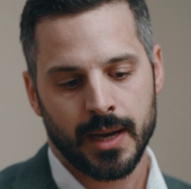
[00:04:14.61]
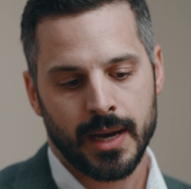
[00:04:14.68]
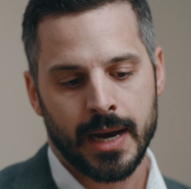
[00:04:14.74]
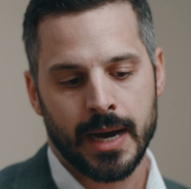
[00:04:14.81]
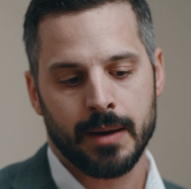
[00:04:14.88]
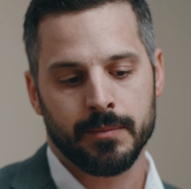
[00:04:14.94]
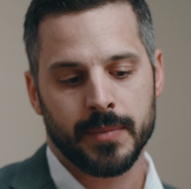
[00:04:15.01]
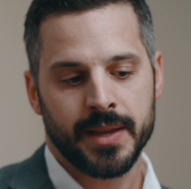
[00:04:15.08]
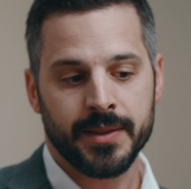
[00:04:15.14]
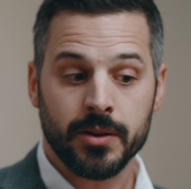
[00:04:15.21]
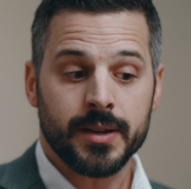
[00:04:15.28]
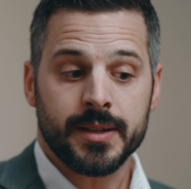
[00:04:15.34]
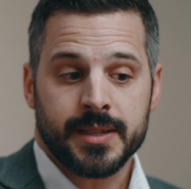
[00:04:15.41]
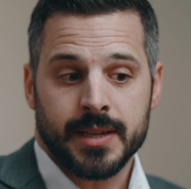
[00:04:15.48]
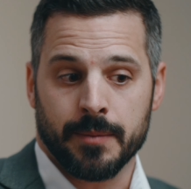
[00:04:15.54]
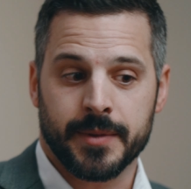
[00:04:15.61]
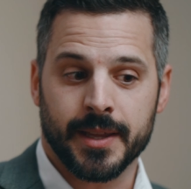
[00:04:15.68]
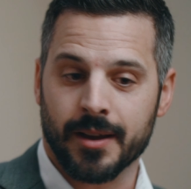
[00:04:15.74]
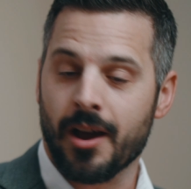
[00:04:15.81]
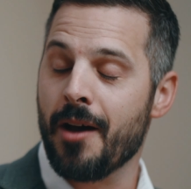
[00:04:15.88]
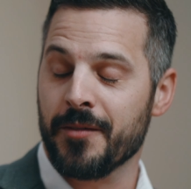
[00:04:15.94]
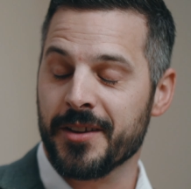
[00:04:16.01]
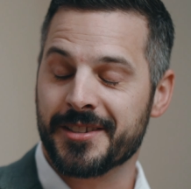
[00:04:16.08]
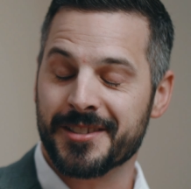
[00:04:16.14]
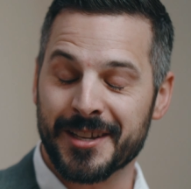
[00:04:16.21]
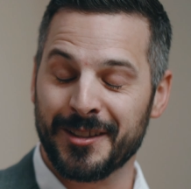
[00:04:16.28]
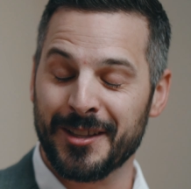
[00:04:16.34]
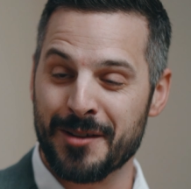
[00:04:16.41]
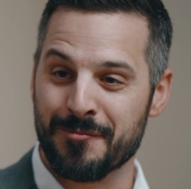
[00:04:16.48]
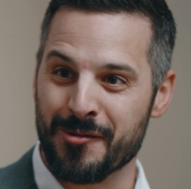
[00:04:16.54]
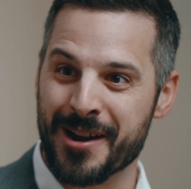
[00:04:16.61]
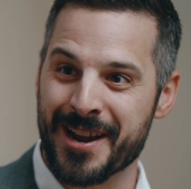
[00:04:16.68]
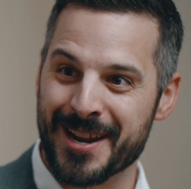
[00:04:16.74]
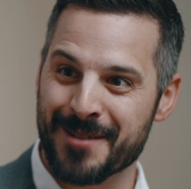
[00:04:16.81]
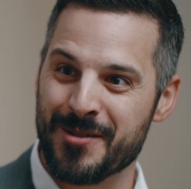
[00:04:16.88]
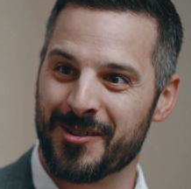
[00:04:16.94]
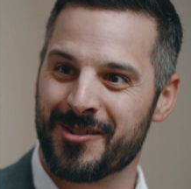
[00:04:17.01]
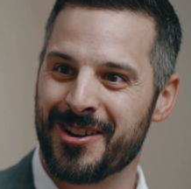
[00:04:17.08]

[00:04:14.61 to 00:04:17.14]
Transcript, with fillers: um, and there is something obviously liberating about